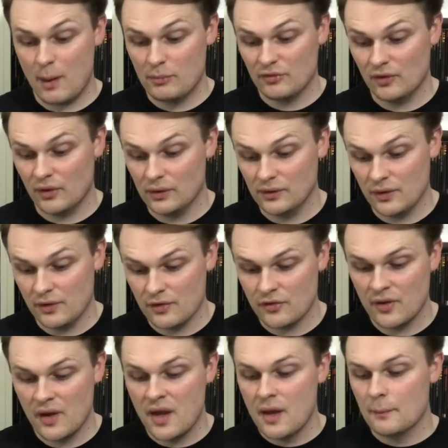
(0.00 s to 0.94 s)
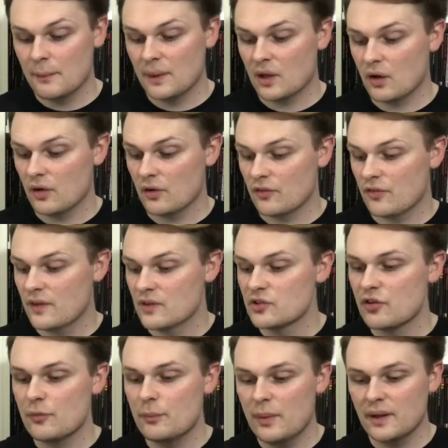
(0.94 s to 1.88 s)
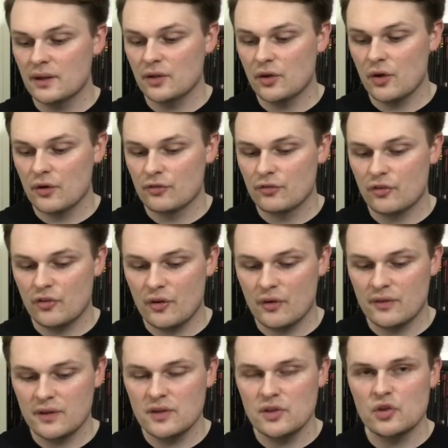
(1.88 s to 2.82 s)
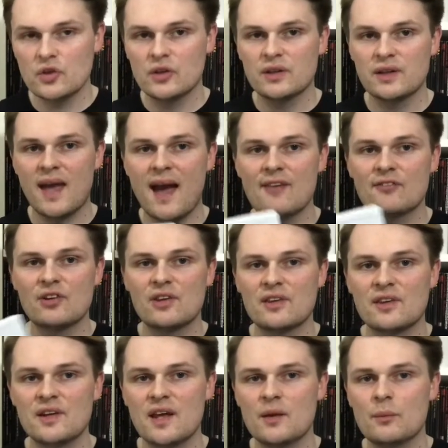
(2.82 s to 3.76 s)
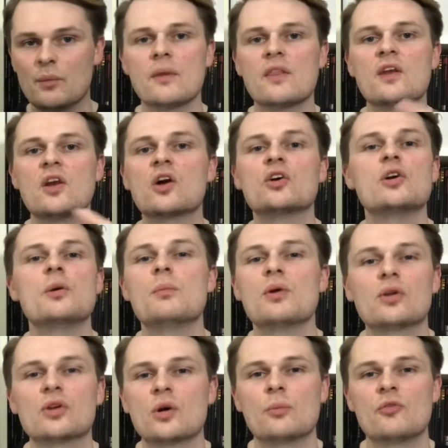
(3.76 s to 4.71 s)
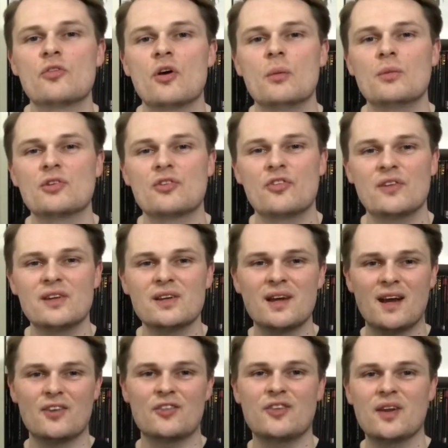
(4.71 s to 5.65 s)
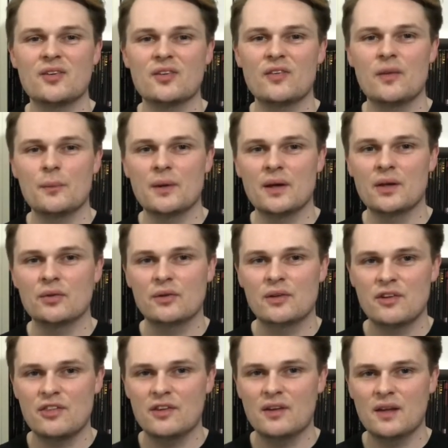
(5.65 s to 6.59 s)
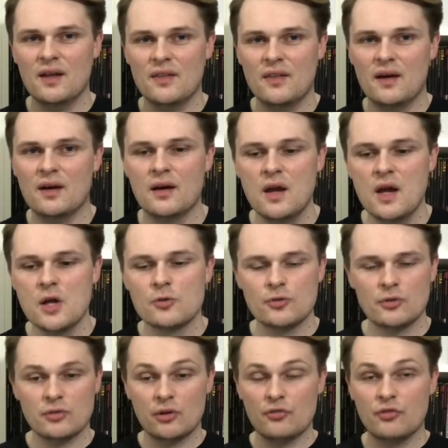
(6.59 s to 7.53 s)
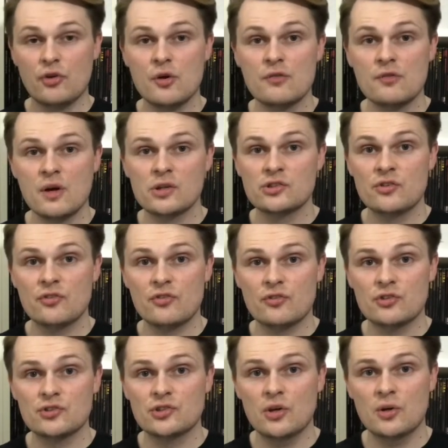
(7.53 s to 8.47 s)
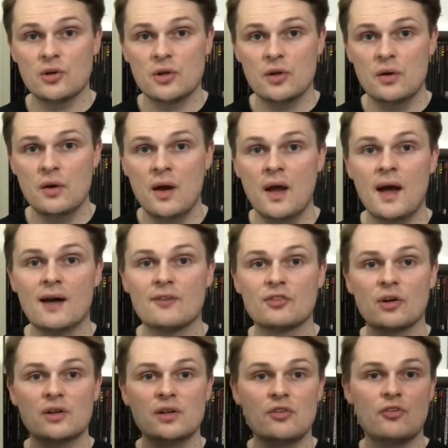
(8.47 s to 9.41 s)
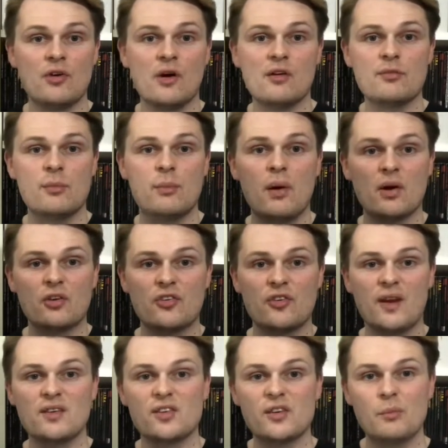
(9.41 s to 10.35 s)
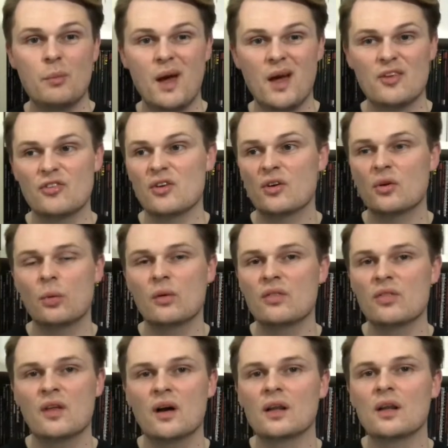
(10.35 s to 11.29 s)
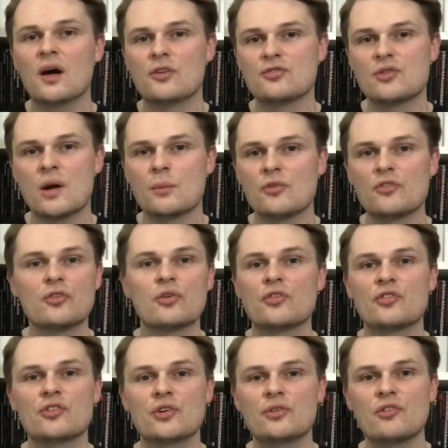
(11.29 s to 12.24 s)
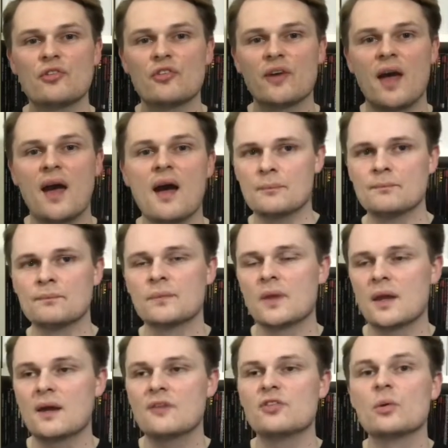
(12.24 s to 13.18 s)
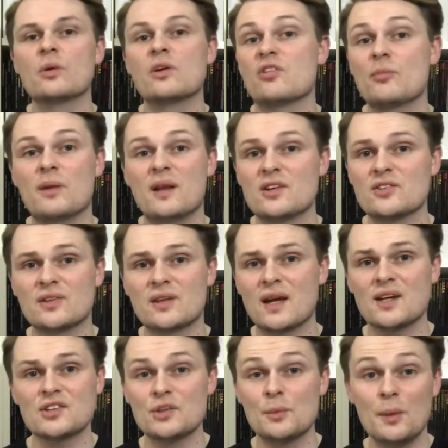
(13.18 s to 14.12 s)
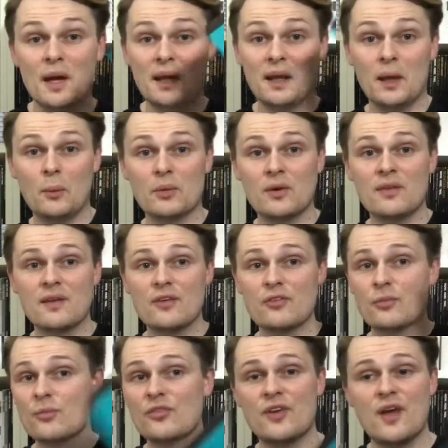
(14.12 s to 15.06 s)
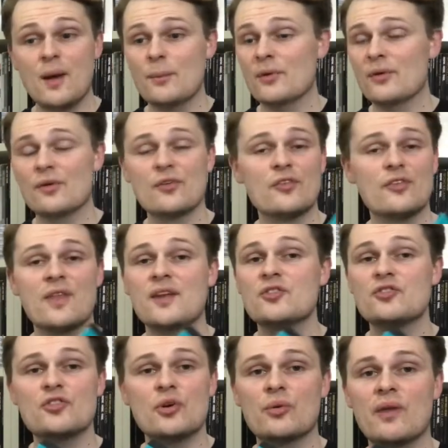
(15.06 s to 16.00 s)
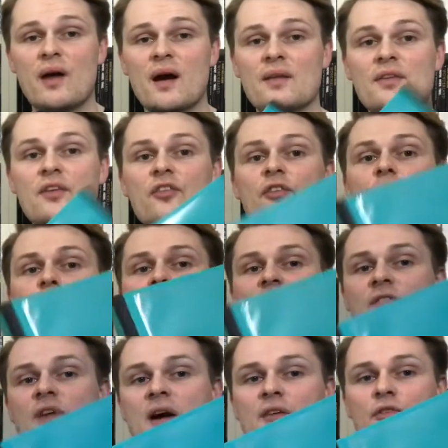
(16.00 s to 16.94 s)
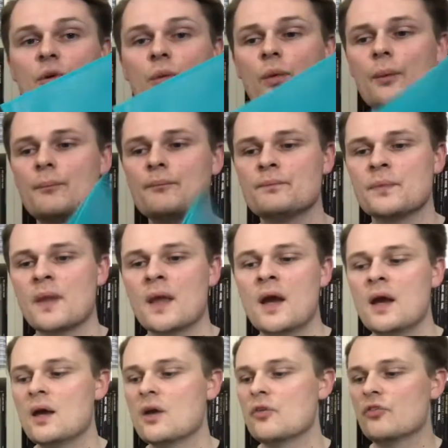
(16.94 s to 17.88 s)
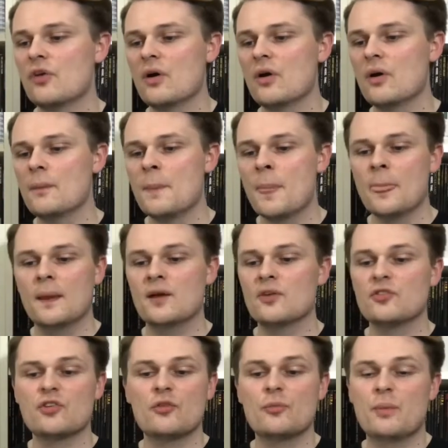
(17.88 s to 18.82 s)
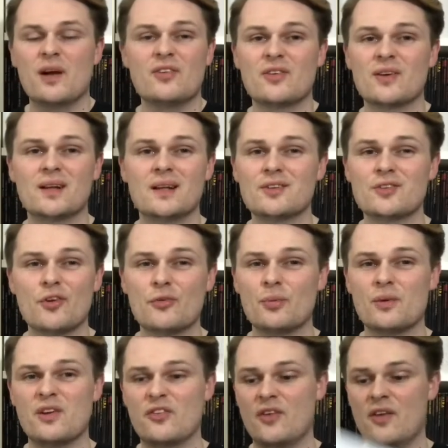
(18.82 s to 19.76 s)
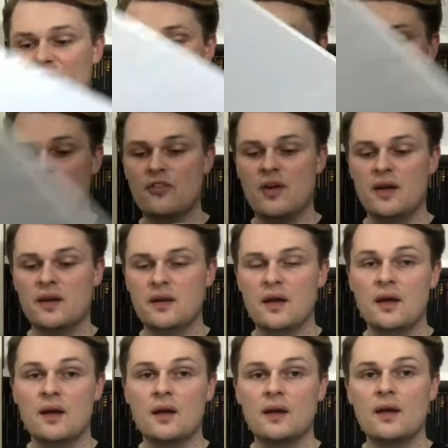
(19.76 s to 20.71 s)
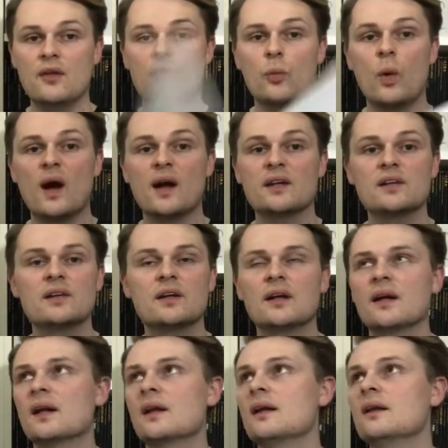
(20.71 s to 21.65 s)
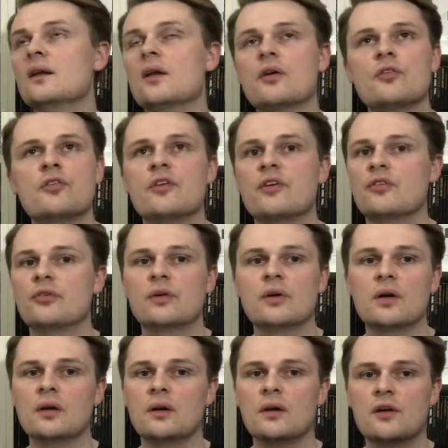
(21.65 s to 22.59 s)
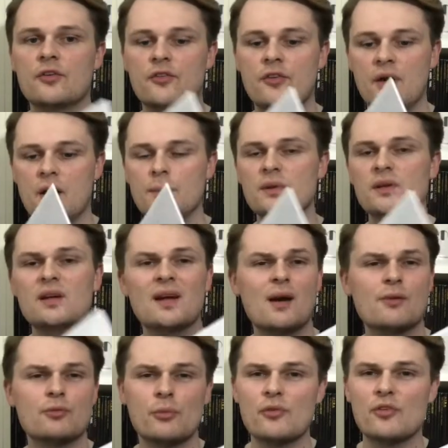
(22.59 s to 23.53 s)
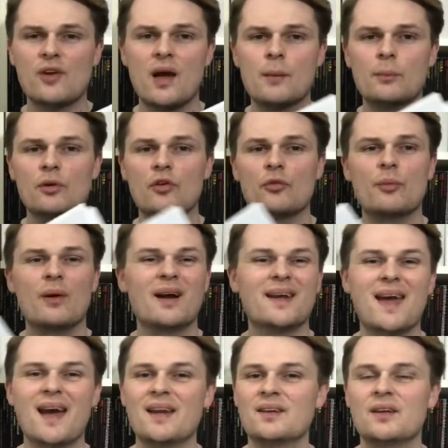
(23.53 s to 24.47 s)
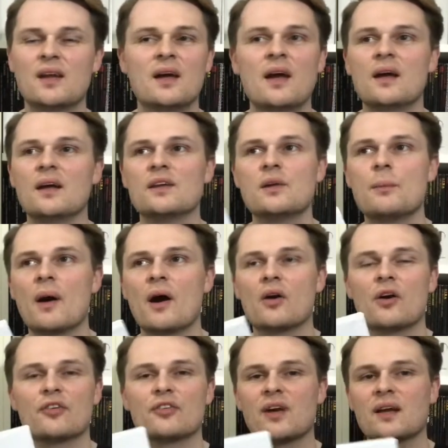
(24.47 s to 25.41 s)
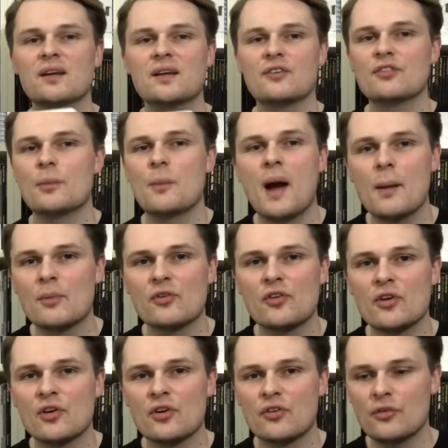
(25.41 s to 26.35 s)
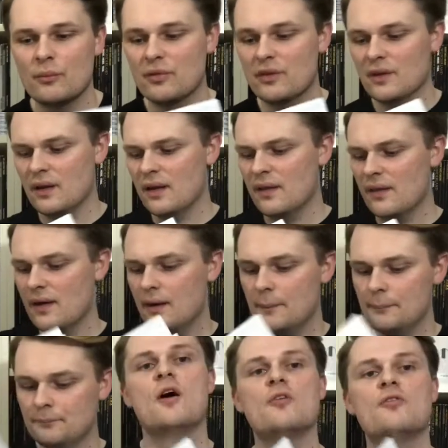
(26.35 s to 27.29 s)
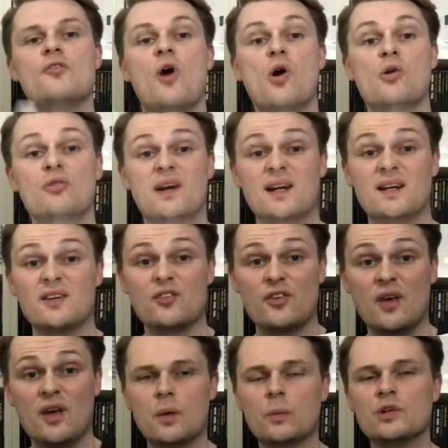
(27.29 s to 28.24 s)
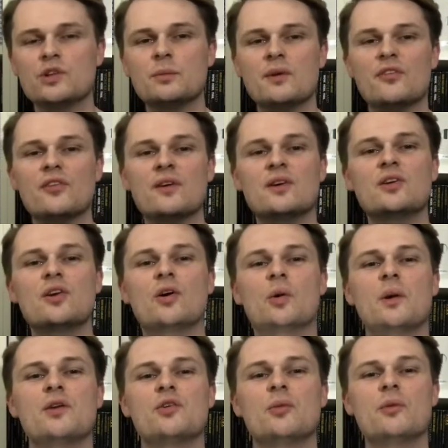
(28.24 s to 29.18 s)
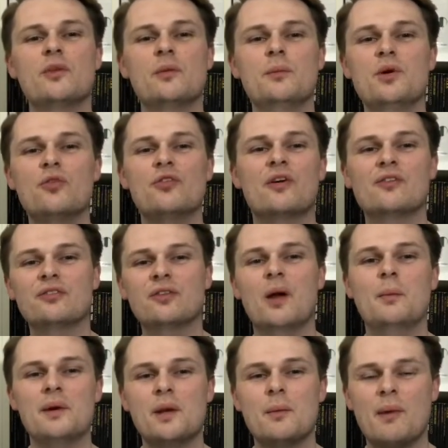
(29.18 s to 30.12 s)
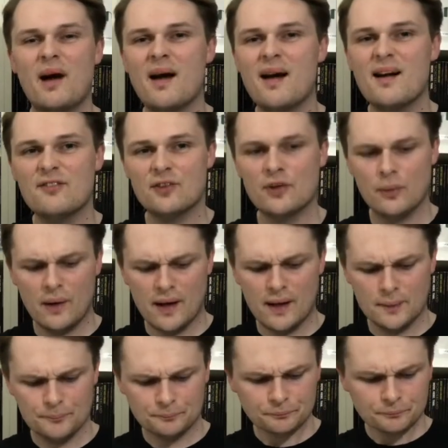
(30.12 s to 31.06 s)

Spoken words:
rep folders, because they're just big enough so that you can get everything in, but they're not going to bulk up so much that you can't stand up on the piano or anything like that. So I've got two versions to show you. I've got your sort of bog standard basic one that a lot of drama school students get. If you want to splash the cash a bit and get one of these from Staples, then do that. This is my favourite one. So it's just basically, it does what it says on the tin. It's white, you can get it in loads of different colours. You can get it from Staples, but again, you're better off getting it from Amazon or something like that. Four rings, which means that you're not going to end up with the music flopping about everywhere.